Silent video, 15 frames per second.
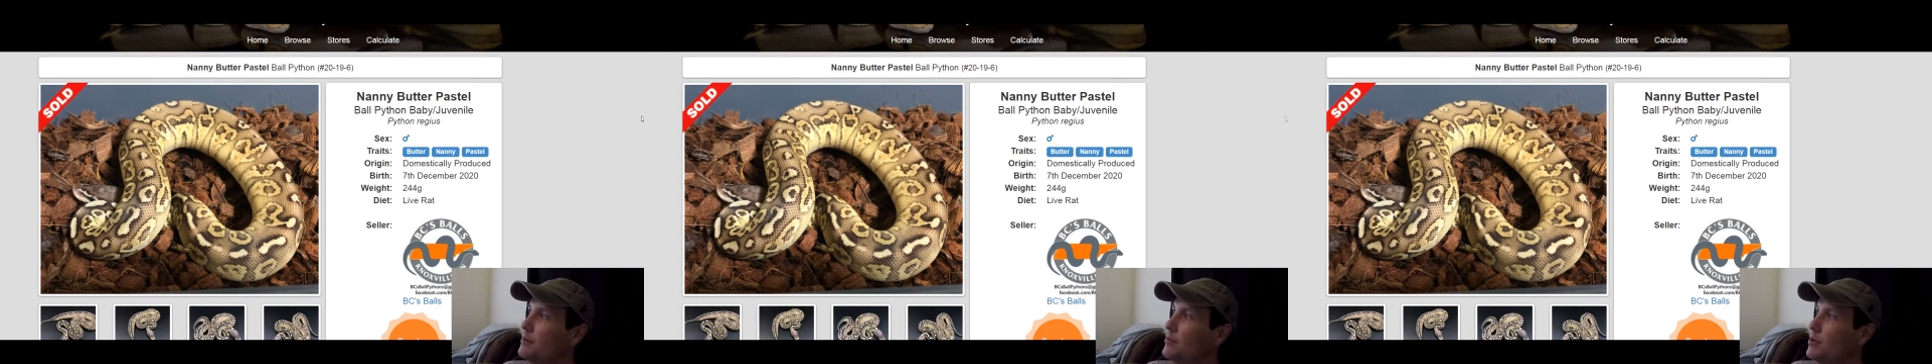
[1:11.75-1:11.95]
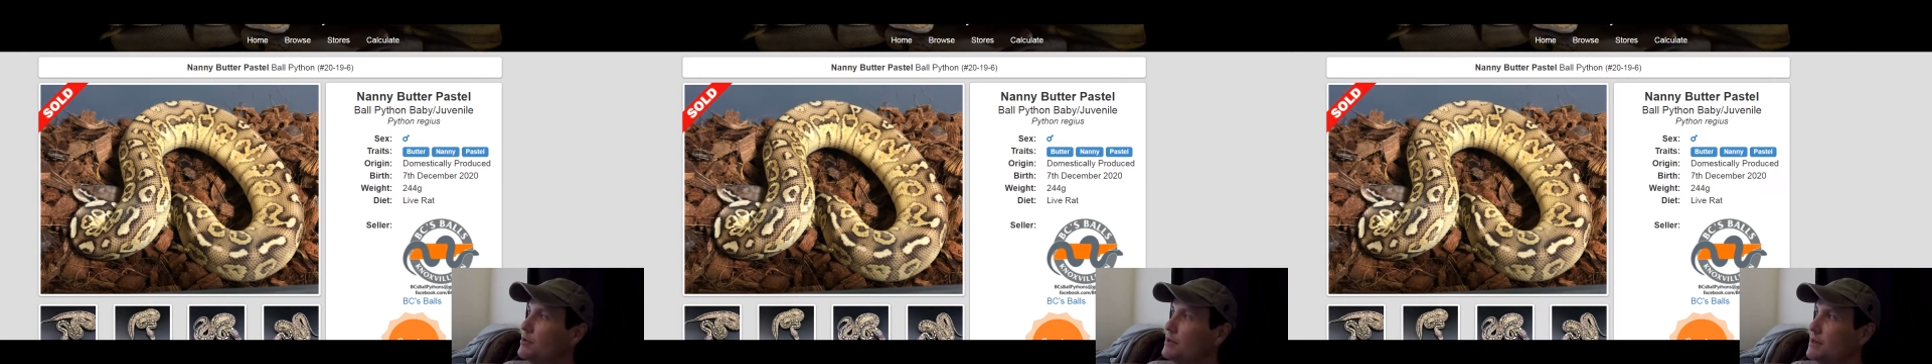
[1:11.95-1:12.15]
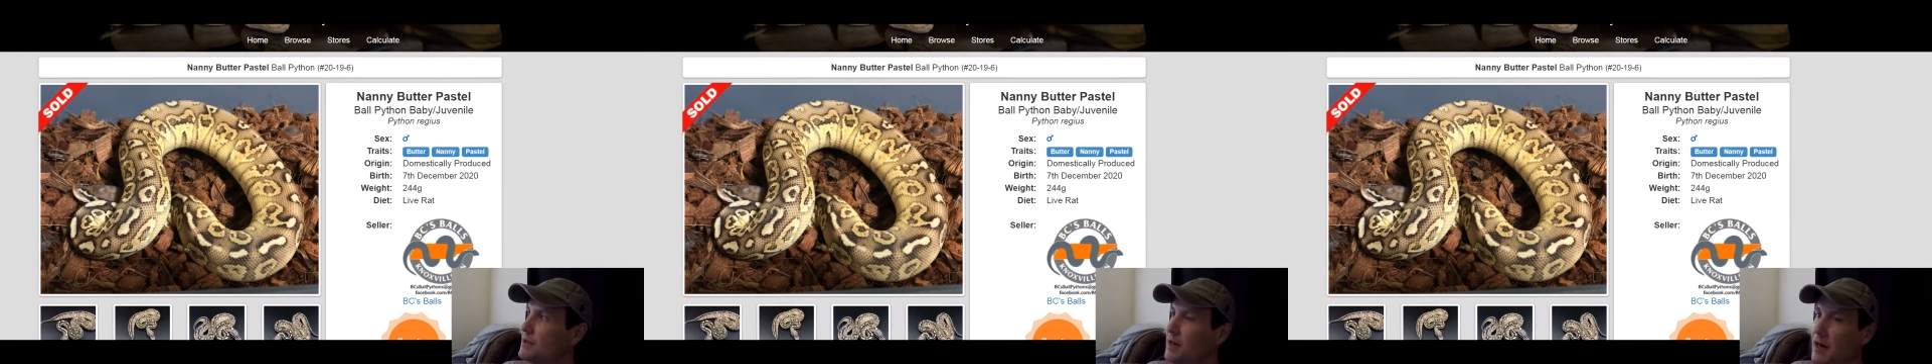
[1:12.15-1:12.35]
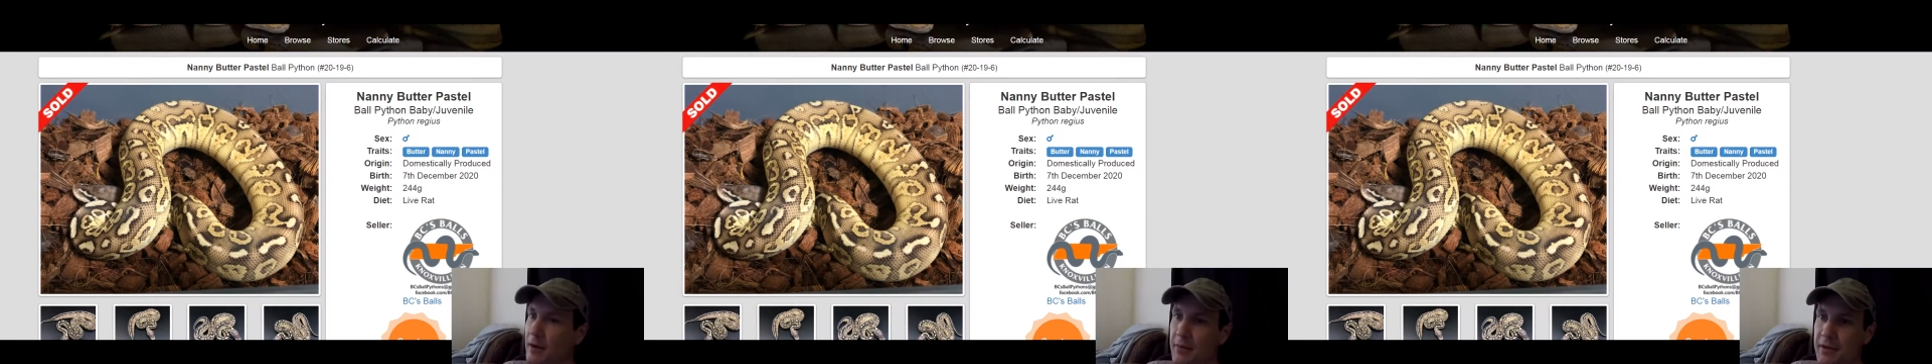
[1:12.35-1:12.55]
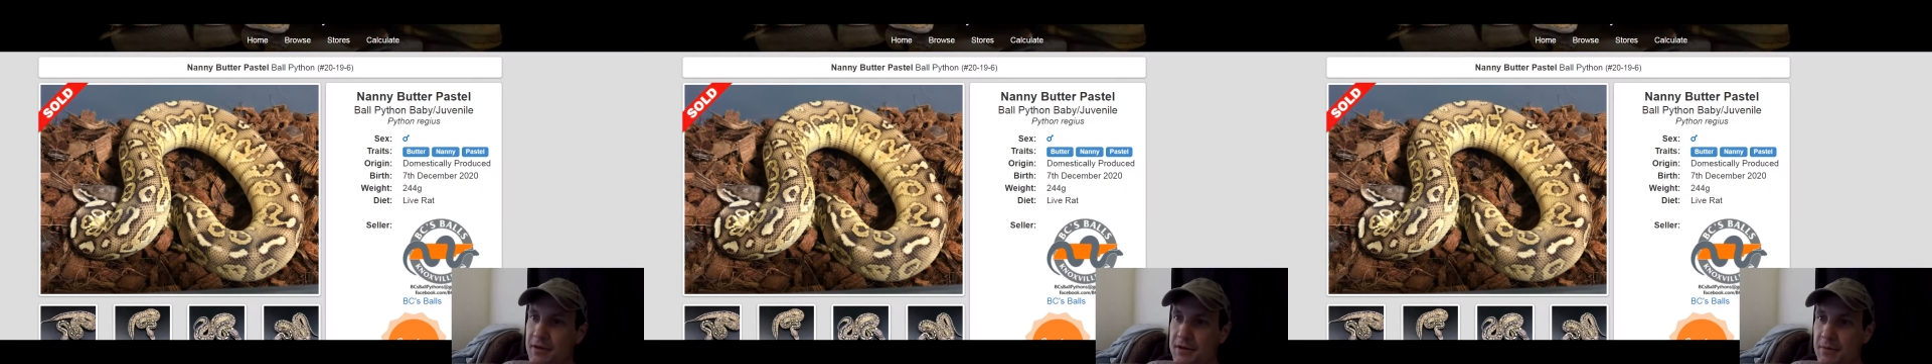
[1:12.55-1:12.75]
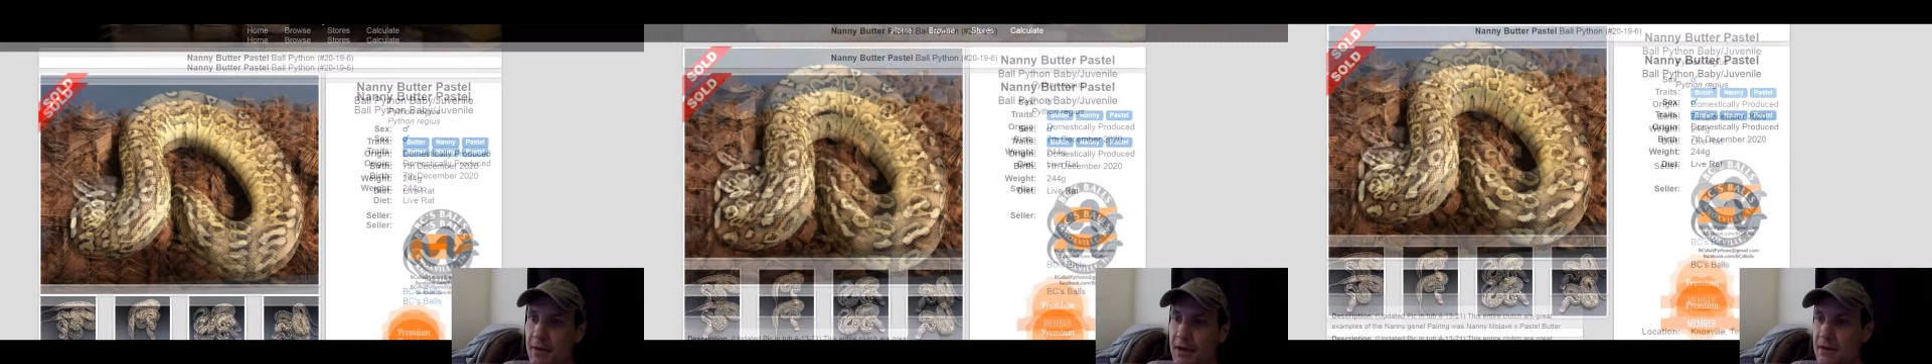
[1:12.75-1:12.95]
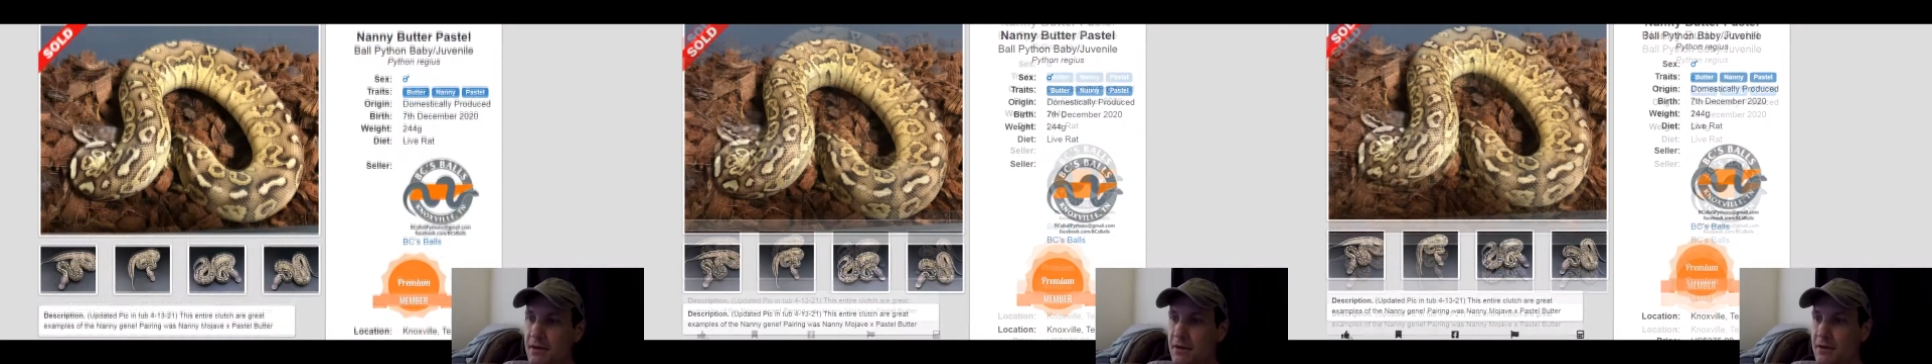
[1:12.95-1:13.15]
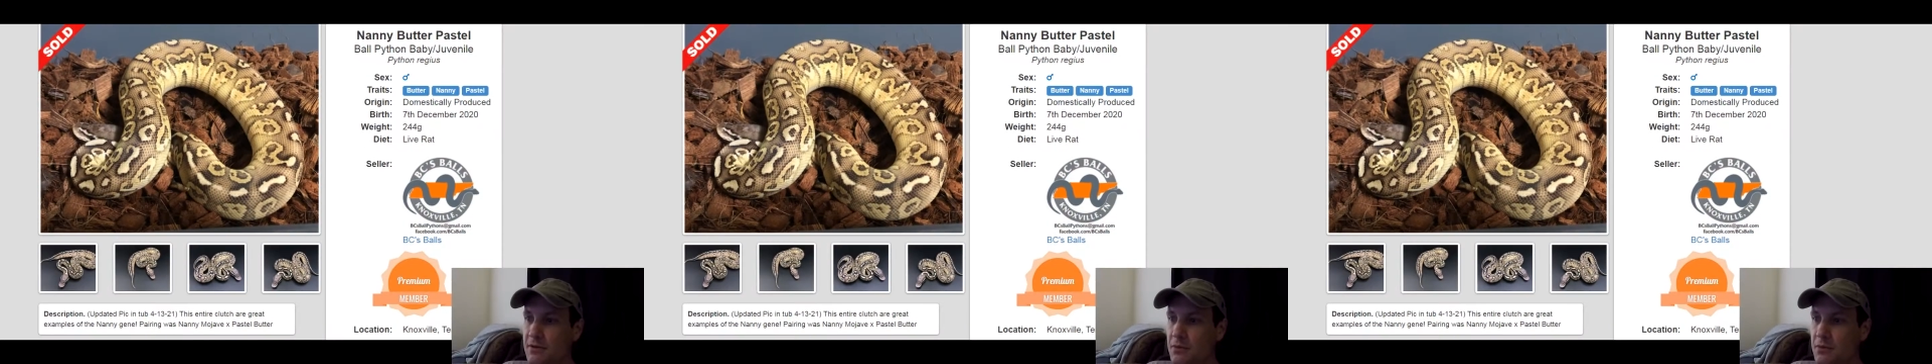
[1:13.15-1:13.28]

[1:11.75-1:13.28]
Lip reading: Most of the time it just makes it look